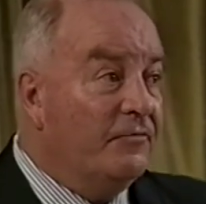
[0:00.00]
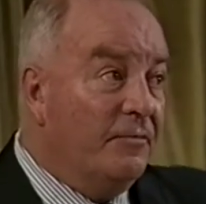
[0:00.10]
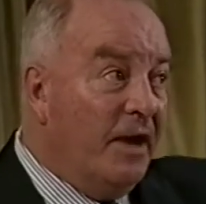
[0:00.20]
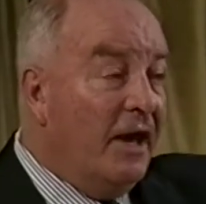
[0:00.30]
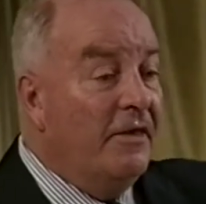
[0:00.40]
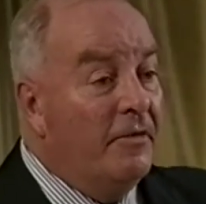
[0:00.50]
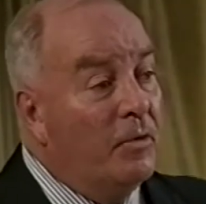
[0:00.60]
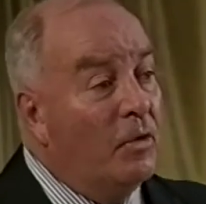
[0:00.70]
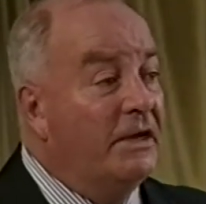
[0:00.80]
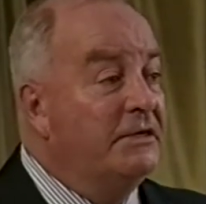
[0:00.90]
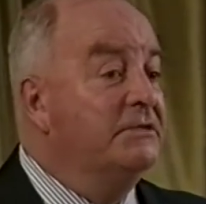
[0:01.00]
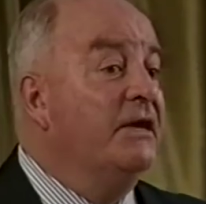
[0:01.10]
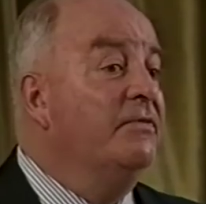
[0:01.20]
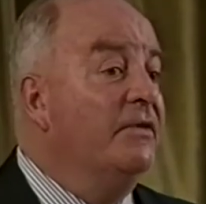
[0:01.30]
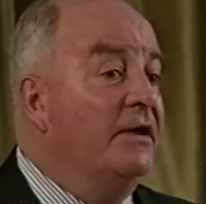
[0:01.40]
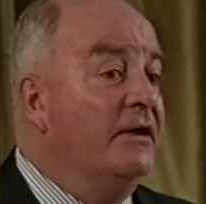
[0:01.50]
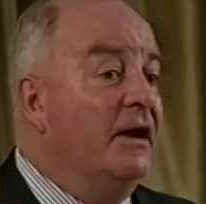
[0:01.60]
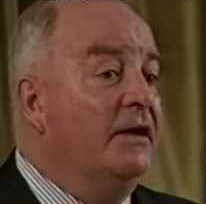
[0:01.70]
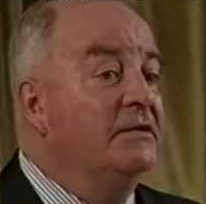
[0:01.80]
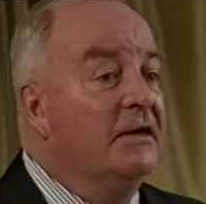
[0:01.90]
from 9 a.m. to 10:30 at
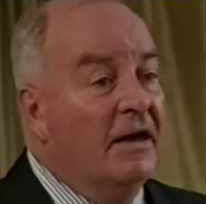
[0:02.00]
night.